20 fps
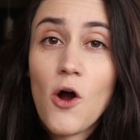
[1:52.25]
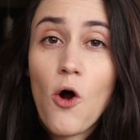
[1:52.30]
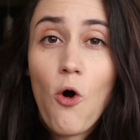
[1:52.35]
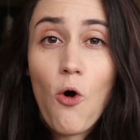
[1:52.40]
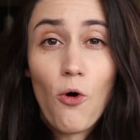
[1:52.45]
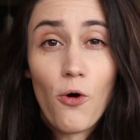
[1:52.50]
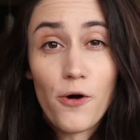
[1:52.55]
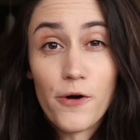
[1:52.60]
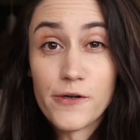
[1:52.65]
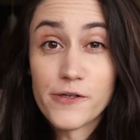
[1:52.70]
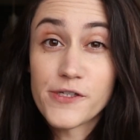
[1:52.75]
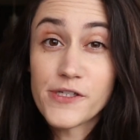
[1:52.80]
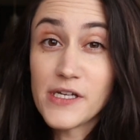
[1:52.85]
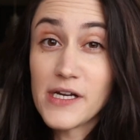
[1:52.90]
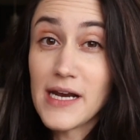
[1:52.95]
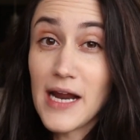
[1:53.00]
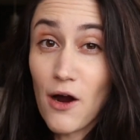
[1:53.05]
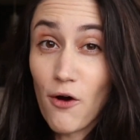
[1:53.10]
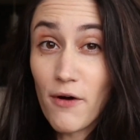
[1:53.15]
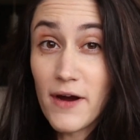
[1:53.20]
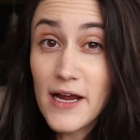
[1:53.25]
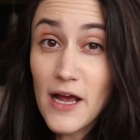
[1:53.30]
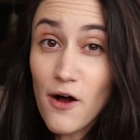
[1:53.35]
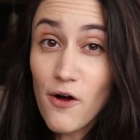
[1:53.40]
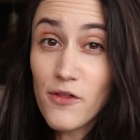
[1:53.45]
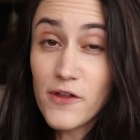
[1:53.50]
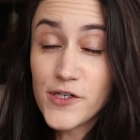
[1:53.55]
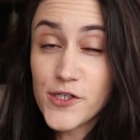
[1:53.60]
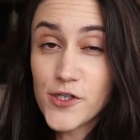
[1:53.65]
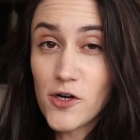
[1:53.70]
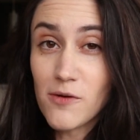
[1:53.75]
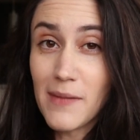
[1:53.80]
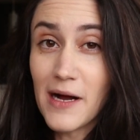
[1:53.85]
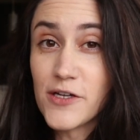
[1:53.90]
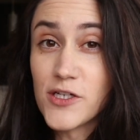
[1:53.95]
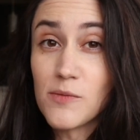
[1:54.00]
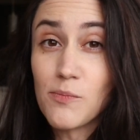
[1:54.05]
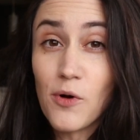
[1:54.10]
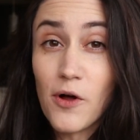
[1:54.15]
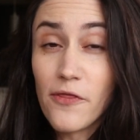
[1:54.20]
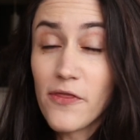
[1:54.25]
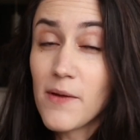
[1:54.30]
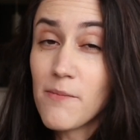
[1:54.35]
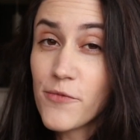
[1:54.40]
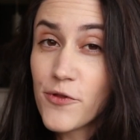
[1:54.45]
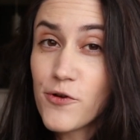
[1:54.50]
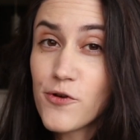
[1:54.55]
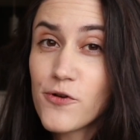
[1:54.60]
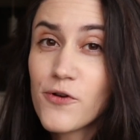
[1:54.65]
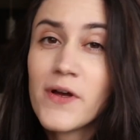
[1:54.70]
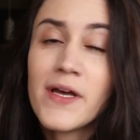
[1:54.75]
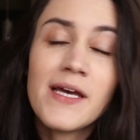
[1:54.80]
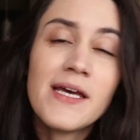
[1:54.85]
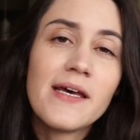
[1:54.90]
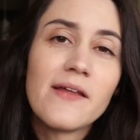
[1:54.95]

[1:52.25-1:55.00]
horror scenario that you're about to put them through.